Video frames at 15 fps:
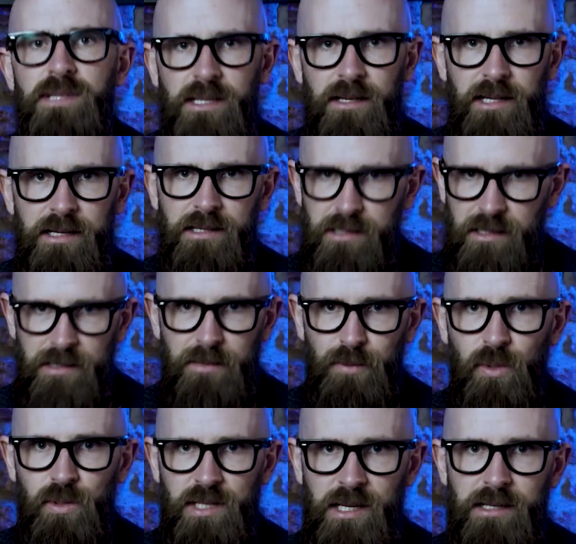science to
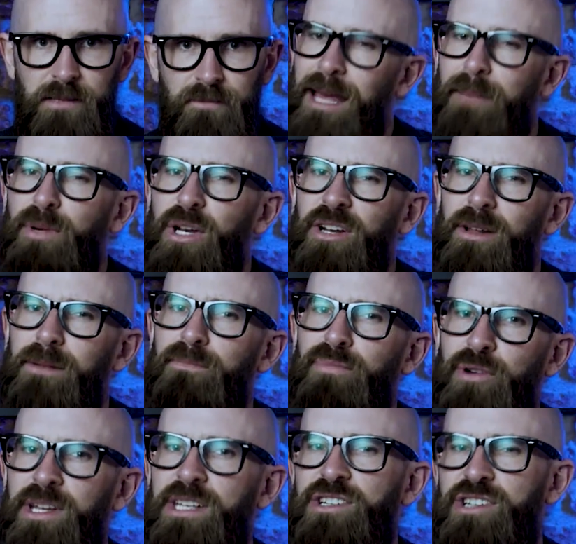support it. That put it on pretty